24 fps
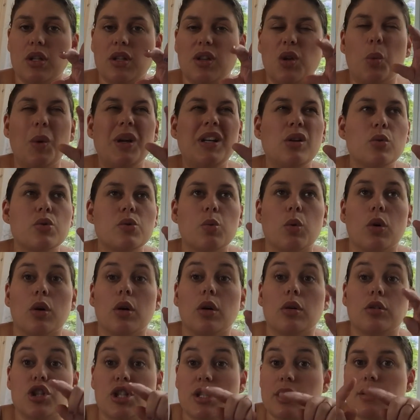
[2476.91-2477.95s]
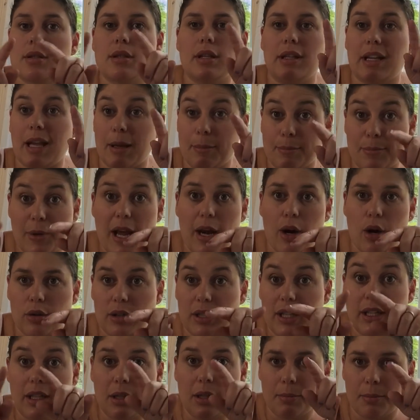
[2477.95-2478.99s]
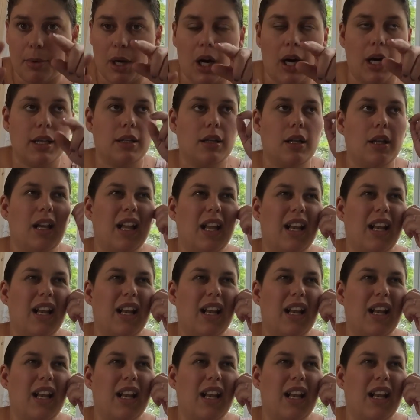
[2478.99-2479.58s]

The windows were just bare linen behind it.